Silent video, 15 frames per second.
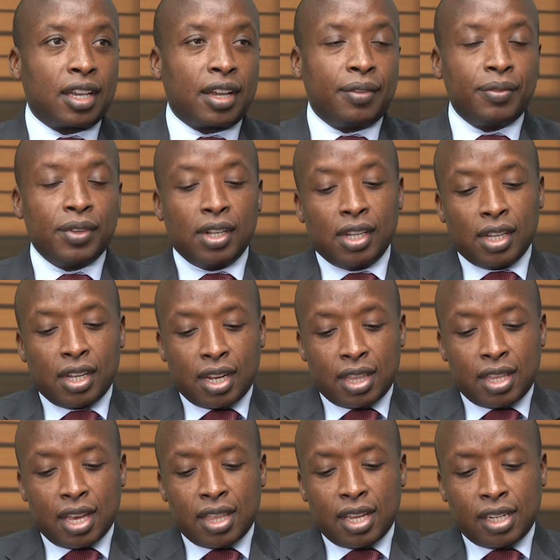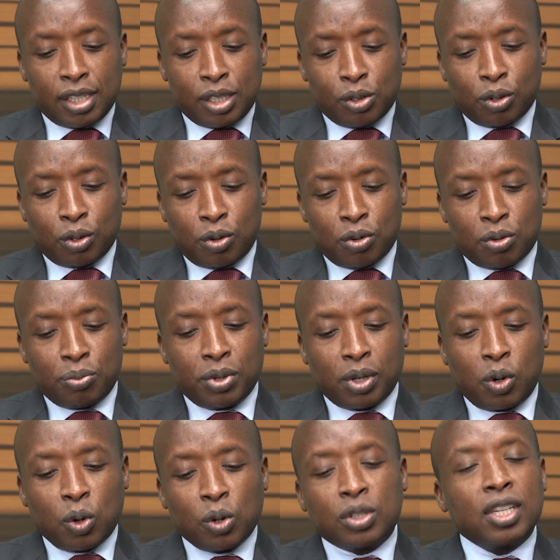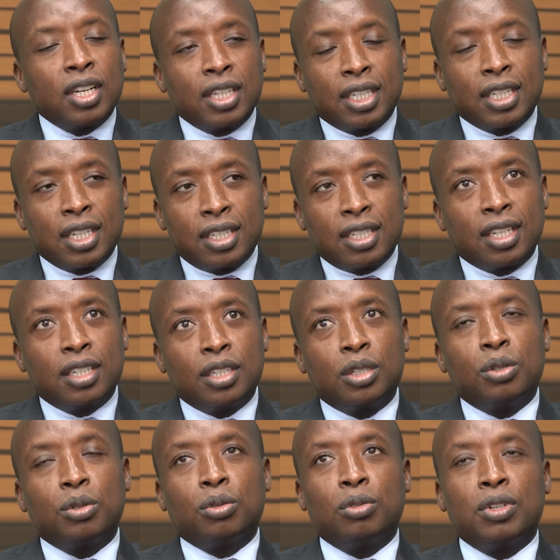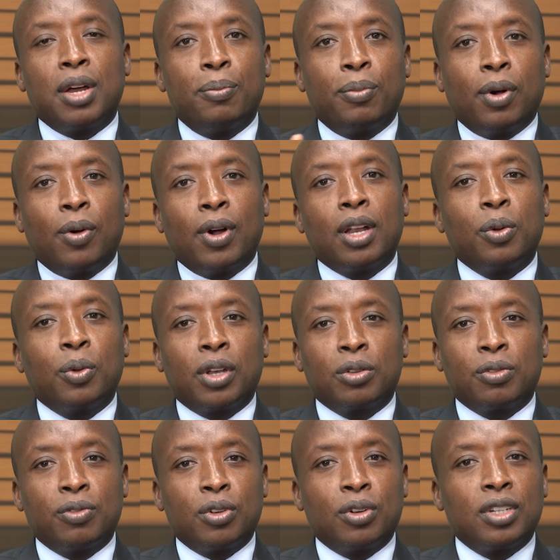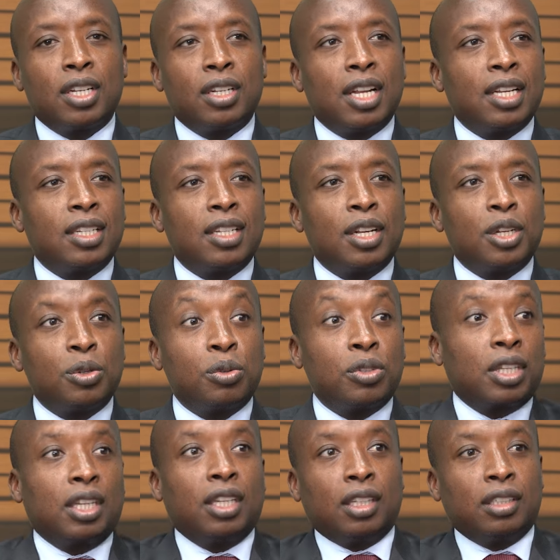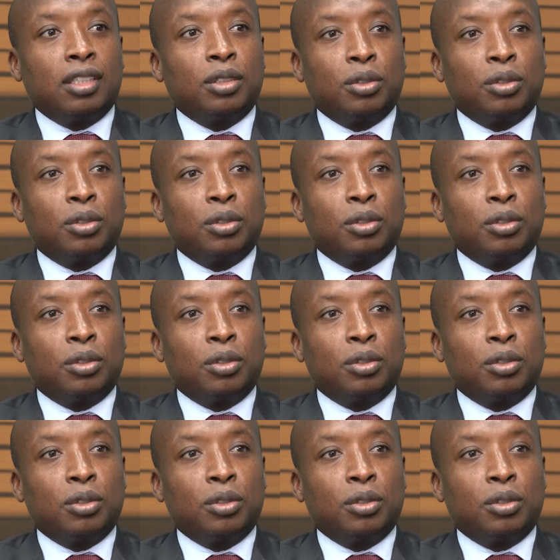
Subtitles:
Yeah, the other reason could be closely related to number one, where you've not learned a new skill.